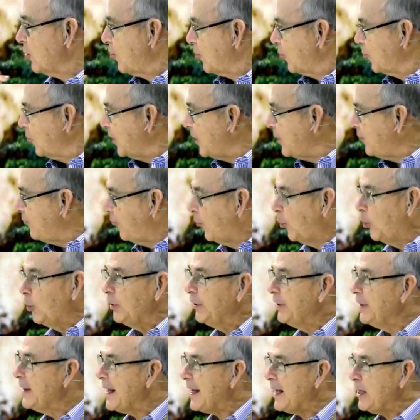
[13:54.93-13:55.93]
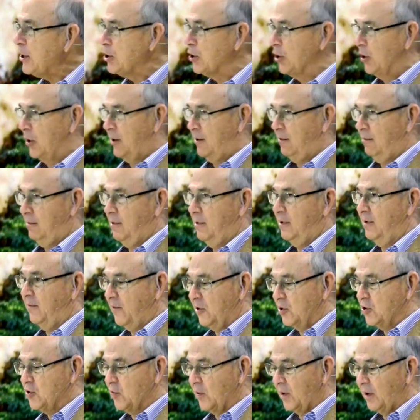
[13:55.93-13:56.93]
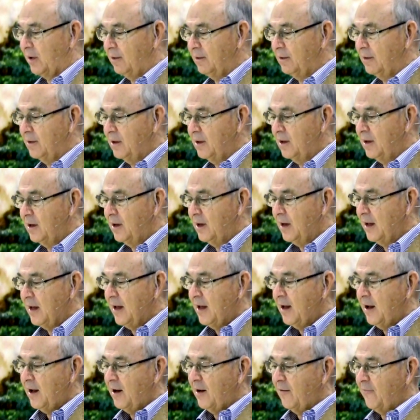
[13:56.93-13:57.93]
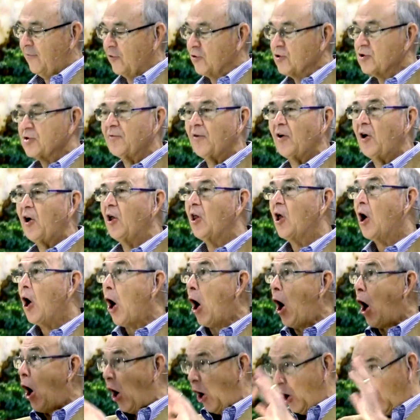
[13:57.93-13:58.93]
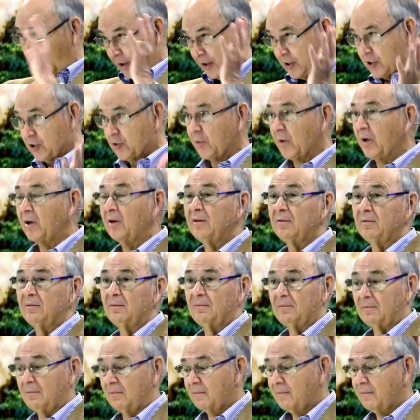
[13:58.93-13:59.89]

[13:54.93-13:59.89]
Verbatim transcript: a threefold nature of Israel. First of all, all Israel.